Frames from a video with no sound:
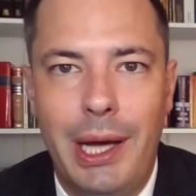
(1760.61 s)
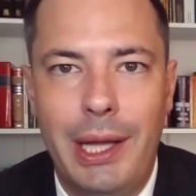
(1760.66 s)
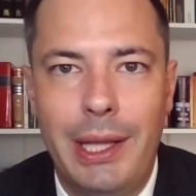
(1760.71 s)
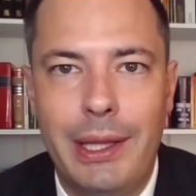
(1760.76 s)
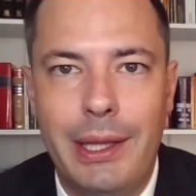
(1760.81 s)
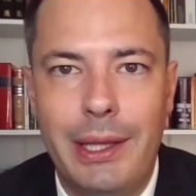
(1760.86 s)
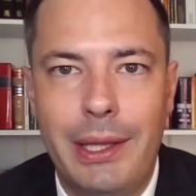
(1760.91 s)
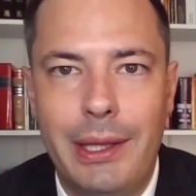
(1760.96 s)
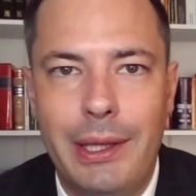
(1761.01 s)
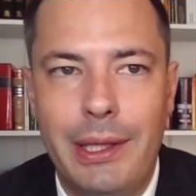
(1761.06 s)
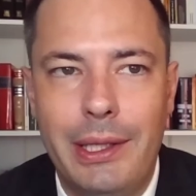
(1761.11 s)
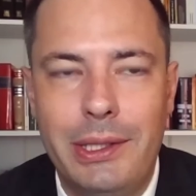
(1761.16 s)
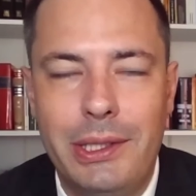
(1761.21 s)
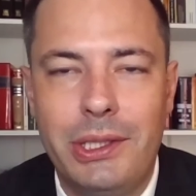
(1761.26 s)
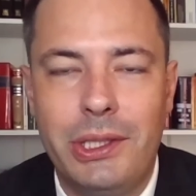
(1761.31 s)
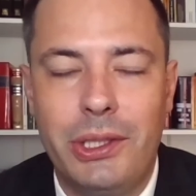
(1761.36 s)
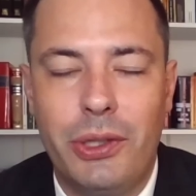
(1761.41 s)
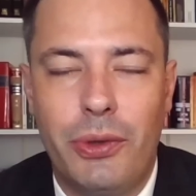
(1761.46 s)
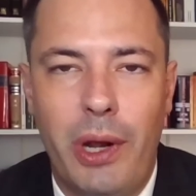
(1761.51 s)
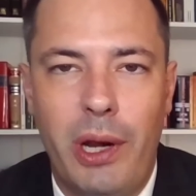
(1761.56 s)
This
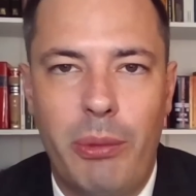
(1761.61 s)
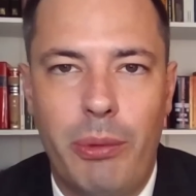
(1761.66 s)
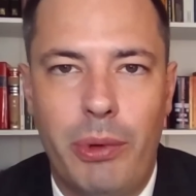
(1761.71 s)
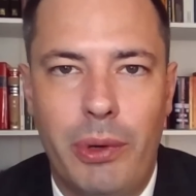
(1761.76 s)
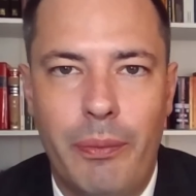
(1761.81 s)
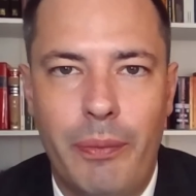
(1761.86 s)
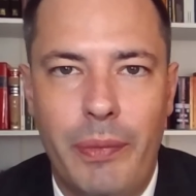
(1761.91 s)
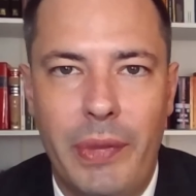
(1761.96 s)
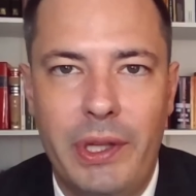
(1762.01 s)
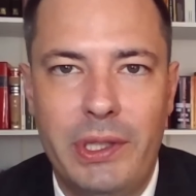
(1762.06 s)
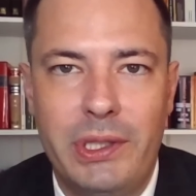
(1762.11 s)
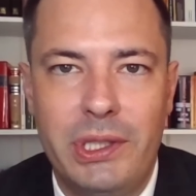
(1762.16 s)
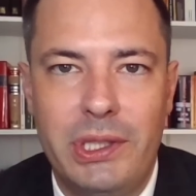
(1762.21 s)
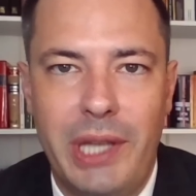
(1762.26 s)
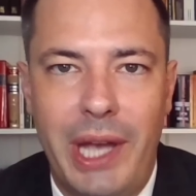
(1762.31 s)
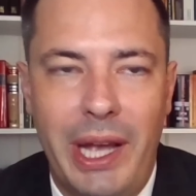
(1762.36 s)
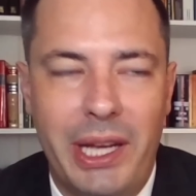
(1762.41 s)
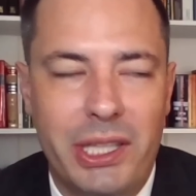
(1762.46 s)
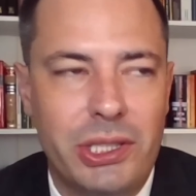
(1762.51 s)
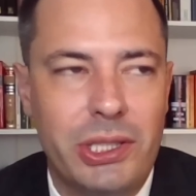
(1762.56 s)
is incredible. This is
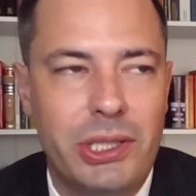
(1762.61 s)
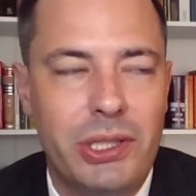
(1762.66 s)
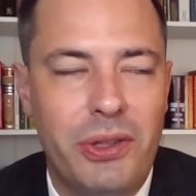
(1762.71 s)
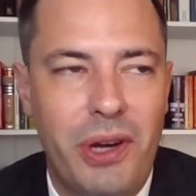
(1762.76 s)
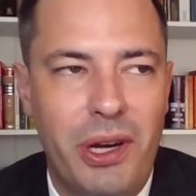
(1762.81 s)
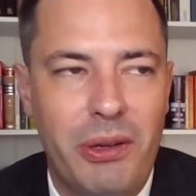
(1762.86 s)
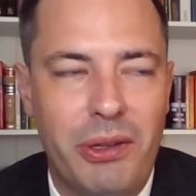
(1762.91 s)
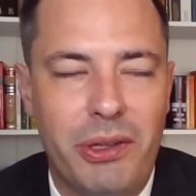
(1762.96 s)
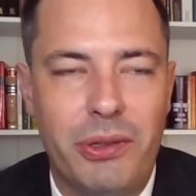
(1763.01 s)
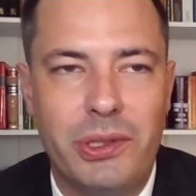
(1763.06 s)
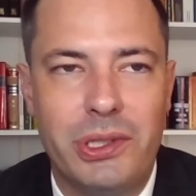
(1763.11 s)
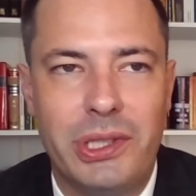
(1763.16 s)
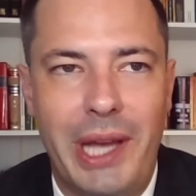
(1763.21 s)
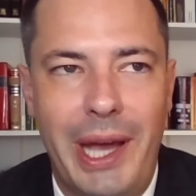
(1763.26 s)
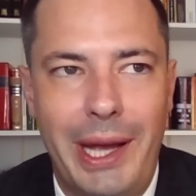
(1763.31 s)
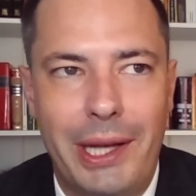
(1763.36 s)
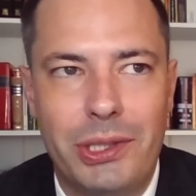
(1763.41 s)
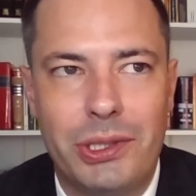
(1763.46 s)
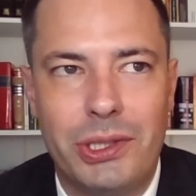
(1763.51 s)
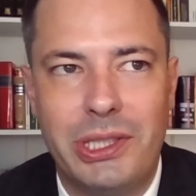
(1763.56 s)
actually incredible. There's
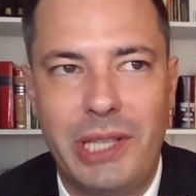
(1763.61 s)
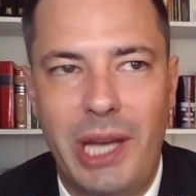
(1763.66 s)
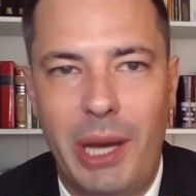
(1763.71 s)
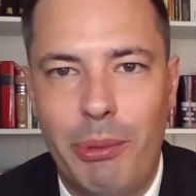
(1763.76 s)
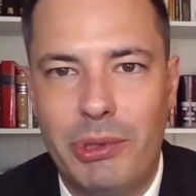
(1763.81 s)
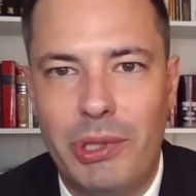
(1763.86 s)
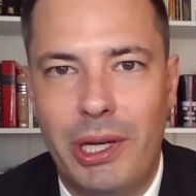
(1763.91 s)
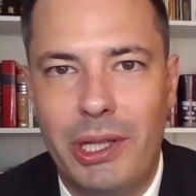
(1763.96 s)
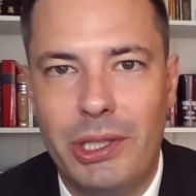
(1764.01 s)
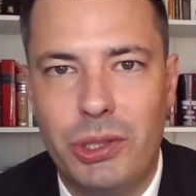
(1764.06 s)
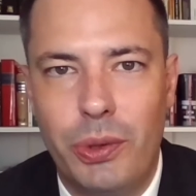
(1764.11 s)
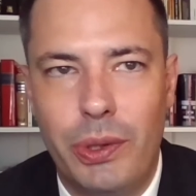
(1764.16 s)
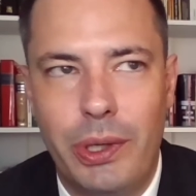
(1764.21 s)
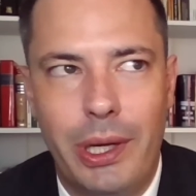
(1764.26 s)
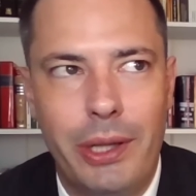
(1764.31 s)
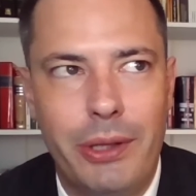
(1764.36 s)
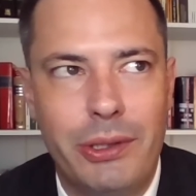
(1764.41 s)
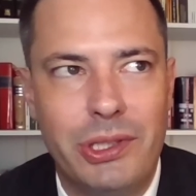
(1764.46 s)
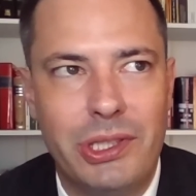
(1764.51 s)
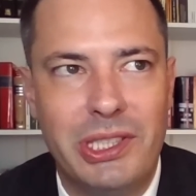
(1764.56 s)
actual sabotage going
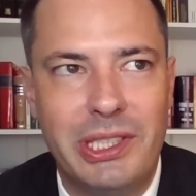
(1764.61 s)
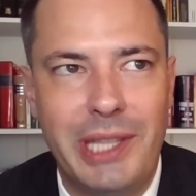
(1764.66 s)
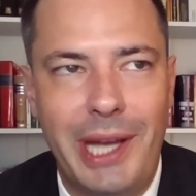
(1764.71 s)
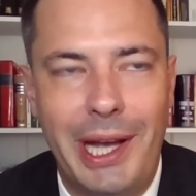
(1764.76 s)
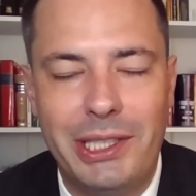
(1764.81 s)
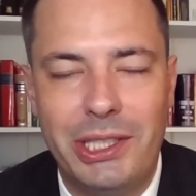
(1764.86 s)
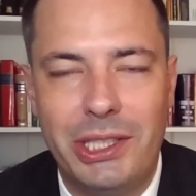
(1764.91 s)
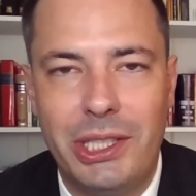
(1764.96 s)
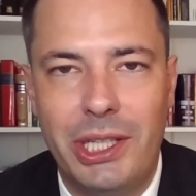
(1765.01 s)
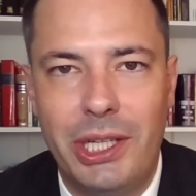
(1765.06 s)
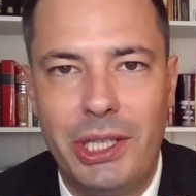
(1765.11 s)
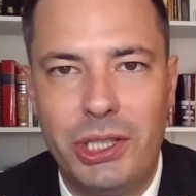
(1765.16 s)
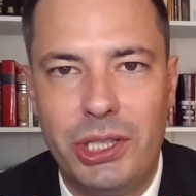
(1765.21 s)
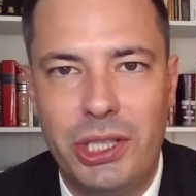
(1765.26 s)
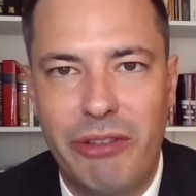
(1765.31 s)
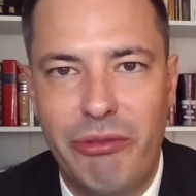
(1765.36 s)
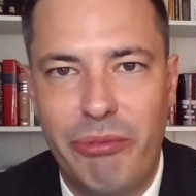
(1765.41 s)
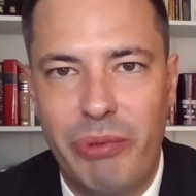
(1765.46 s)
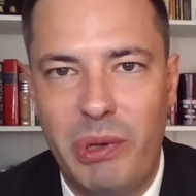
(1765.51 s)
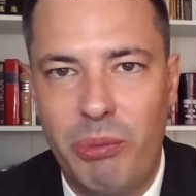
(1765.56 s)
on. There's
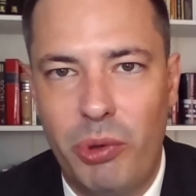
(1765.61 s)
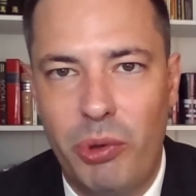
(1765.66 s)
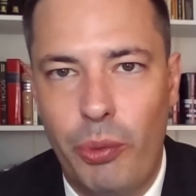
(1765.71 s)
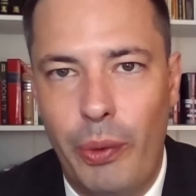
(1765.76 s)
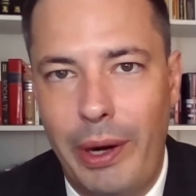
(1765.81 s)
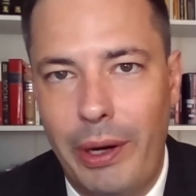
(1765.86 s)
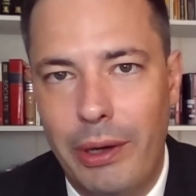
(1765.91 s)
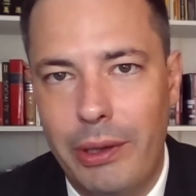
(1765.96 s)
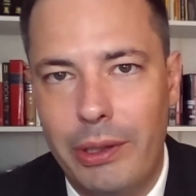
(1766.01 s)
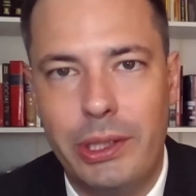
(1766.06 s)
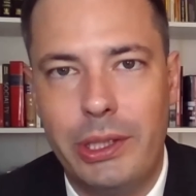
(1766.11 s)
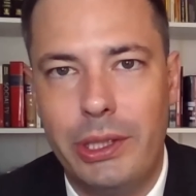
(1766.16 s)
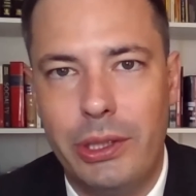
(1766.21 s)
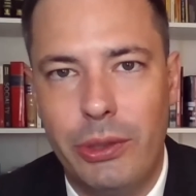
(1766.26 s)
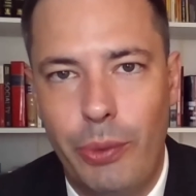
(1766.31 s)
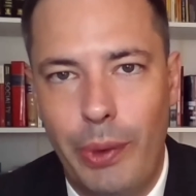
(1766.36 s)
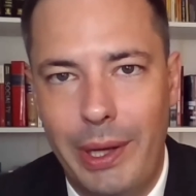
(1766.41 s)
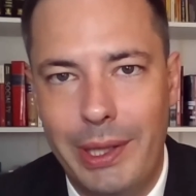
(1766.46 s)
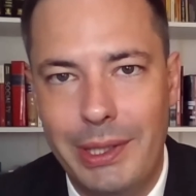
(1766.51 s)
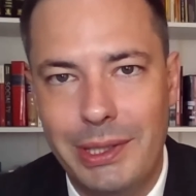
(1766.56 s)
assassination of people regularly in
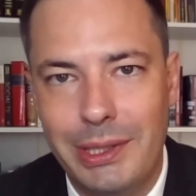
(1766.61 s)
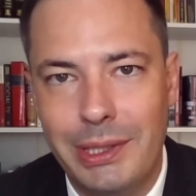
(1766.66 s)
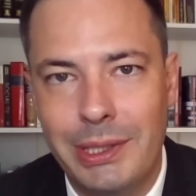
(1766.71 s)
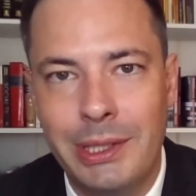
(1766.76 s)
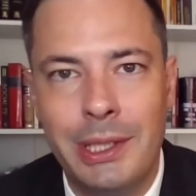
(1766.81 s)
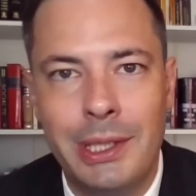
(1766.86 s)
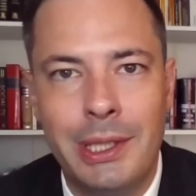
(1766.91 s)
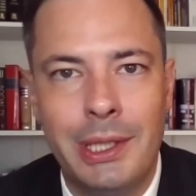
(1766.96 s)
the West.